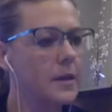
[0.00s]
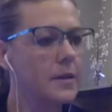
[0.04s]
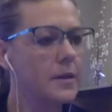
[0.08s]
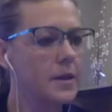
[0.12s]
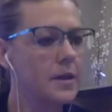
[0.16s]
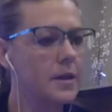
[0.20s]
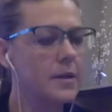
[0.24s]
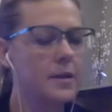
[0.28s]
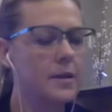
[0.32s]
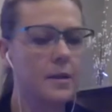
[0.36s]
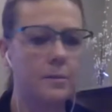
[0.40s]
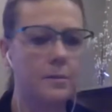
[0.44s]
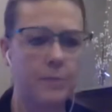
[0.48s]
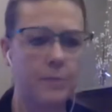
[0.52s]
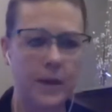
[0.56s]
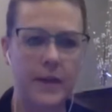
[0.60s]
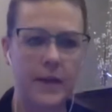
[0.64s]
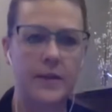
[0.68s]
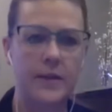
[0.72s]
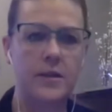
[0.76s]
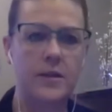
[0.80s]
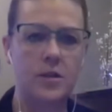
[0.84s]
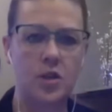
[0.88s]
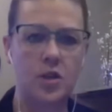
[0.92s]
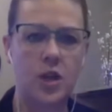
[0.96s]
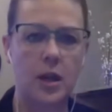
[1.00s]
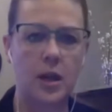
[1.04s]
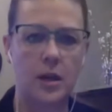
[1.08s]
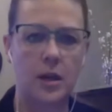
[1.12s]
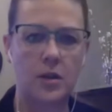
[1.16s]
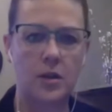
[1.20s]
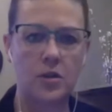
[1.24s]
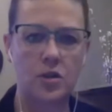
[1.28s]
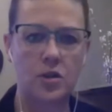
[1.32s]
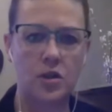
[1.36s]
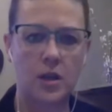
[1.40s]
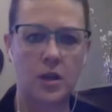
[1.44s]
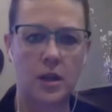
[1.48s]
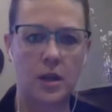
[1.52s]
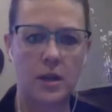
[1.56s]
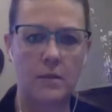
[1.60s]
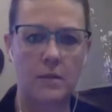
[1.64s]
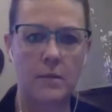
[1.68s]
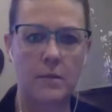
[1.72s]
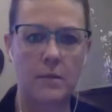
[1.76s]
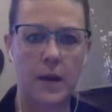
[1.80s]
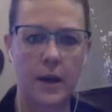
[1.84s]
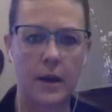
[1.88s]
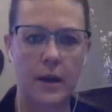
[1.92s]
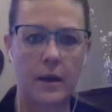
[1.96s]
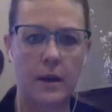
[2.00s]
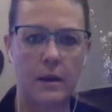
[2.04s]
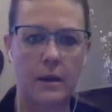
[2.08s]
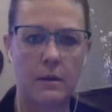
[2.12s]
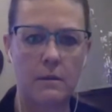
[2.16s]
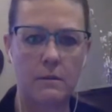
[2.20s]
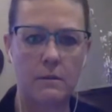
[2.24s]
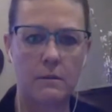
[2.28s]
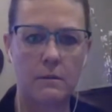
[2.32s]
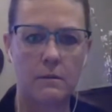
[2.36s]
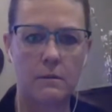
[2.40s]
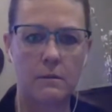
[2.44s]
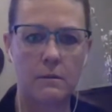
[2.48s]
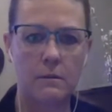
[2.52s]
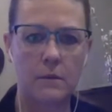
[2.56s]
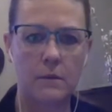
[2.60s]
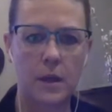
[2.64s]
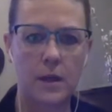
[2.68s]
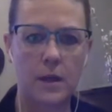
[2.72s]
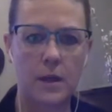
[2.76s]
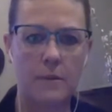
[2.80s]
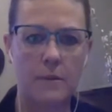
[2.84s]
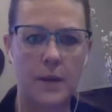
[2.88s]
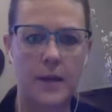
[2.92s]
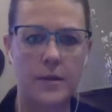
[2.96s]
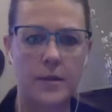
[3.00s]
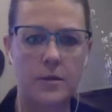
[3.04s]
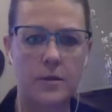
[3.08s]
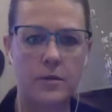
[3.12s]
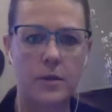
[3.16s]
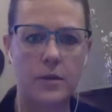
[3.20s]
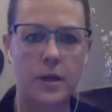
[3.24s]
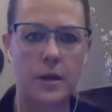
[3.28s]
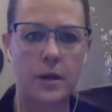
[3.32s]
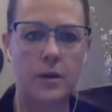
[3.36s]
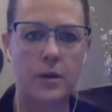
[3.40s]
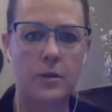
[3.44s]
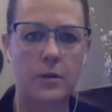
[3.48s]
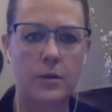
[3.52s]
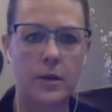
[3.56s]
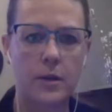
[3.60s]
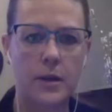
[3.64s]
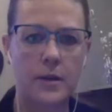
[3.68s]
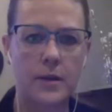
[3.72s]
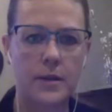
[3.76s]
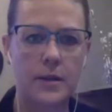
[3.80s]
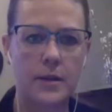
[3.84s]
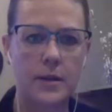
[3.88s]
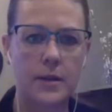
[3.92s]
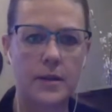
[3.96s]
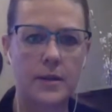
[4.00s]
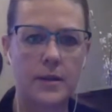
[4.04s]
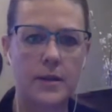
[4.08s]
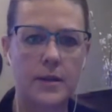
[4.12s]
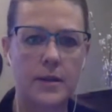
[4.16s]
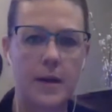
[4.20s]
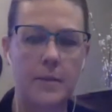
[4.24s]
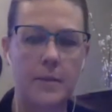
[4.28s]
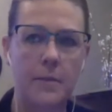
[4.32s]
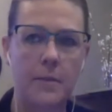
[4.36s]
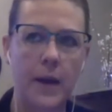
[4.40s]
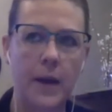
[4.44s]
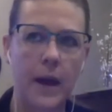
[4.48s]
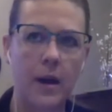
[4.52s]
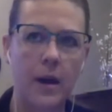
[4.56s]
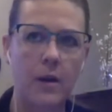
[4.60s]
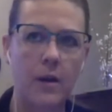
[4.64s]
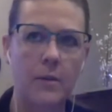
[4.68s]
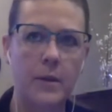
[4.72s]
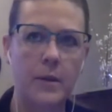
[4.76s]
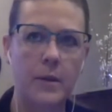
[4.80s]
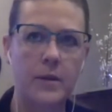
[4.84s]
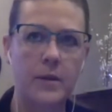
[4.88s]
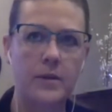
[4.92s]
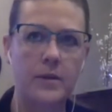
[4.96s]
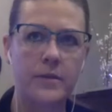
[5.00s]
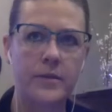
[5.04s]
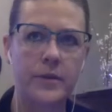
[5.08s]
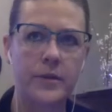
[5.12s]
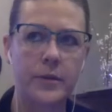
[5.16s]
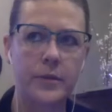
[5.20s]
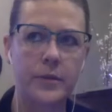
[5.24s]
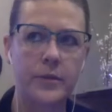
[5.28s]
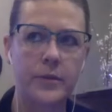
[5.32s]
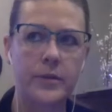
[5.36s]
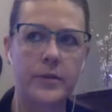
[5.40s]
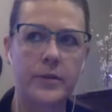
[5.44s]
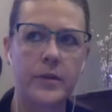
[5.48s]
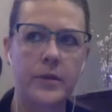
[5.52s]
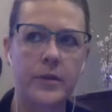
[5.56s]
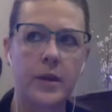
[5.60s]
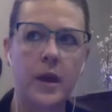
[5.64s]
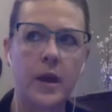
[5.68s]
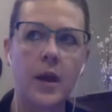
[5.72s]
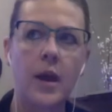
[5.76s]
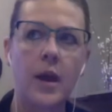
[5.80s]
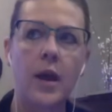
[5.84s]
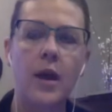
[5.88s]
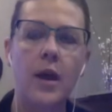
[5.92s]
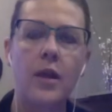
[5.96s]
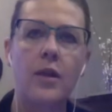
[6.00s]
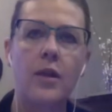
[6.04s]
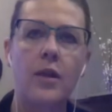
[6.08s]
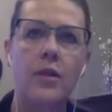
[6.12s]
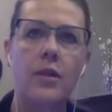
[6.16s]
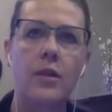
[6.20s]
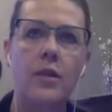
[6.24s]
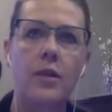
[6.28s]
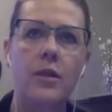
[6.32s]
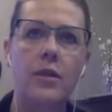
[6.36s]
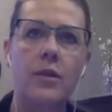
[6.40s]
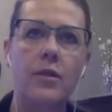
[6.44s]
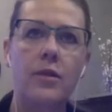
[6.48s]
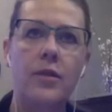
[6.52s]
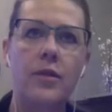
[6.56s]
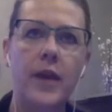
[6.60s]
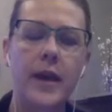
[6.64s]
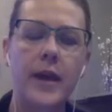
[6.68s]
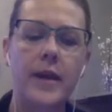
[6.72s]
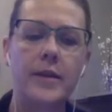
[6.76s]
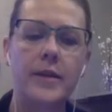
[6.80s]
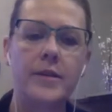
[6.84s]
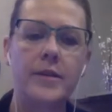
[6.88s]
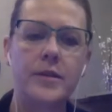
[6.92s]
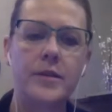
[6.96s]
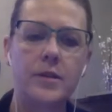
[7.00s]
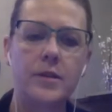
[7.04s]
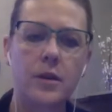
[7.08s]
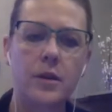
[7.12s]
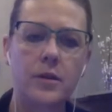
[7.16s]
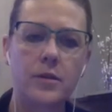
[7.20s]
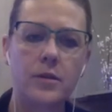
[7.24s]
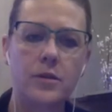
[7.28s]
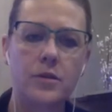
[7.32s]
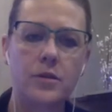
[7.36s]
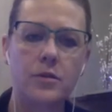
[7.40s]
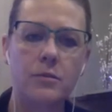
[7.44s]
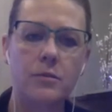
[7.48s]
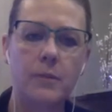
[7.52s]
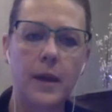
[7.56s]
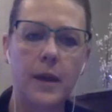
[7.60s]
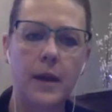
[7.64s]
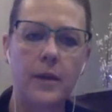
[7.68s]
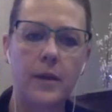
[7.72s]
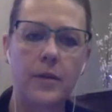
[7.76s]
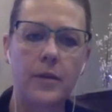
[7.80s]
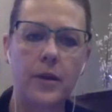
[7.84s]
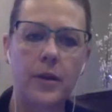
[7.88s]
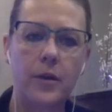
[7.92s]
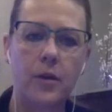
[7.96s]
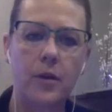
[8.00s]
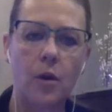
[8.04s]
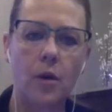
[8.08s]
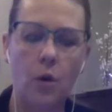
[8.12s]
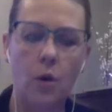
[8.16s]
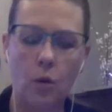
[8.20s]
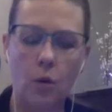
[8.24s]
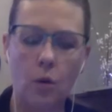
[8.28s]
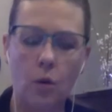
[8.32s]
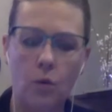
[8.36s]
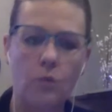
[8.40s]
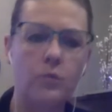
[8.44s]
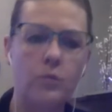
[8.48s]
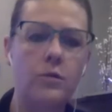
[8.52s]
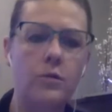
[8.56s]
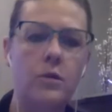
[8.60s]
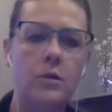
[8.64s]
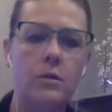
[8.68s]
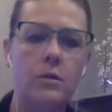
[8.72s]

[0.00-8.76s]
is the biggest change in my studio, is this empowerment of students. They start to make their own